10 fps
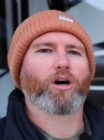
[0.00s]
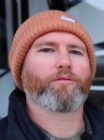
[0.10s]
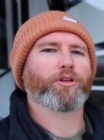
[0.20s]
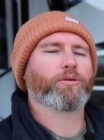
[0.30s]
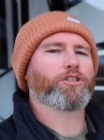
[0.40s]

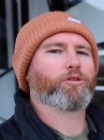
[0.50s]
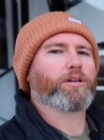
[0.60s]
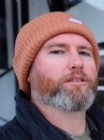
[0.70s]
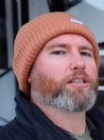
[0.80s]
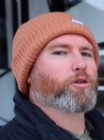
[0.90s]
Hopefully you
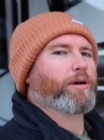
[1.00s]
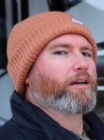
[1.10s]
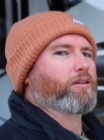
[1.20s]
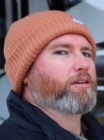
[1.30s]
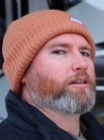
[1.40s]
enjoyed this
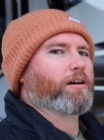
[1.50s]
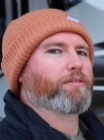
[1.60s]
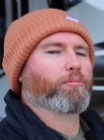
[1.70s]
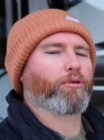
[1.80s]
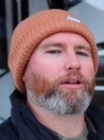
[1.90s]
quick look of
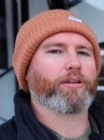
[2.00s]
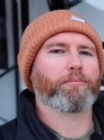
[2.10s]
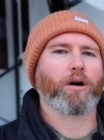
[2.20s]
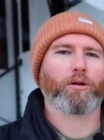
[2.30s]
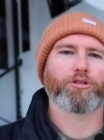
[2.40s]
the Brinkley
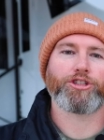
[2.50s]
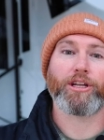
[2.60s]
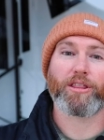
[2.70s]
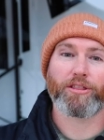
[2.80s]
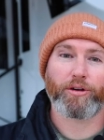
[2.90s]
Model
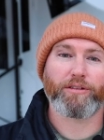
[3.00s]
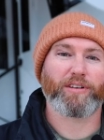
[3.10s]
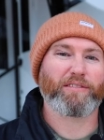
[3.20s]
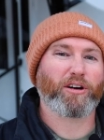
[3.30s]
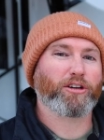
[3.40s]
G
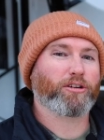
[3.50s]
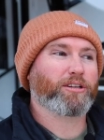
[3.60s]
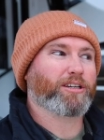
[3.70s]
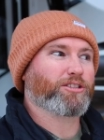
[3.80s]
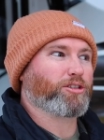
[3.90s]
3500
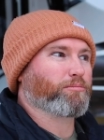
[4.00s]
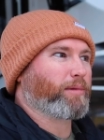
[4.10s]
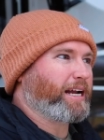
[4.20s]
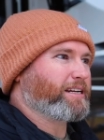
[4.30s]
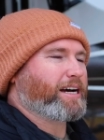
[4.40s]
because you
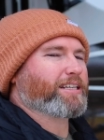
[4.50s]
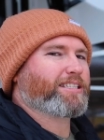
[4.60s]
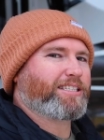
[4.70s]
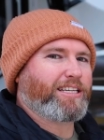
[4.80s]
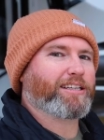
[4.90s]
might not
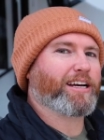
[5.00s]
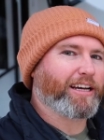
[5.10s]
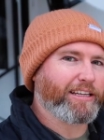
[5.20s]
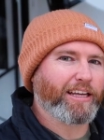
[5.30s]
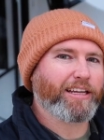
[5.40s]
see it
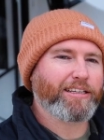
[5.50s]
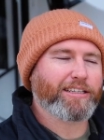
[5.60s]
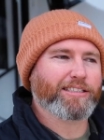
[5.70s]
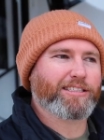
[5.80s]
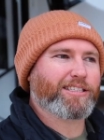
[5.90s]
again
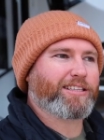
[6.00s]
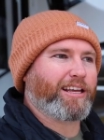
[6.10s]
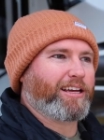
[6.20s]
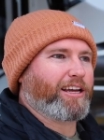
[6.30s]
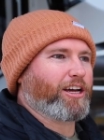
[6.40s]
because this
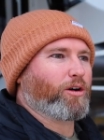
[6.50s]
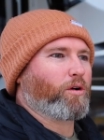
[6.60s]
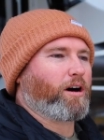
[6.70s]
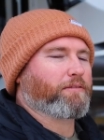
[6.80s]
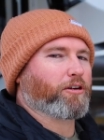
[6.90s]
thing can go
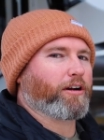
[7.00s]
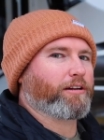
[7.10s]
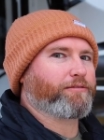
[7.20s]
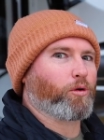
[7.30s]
off-grid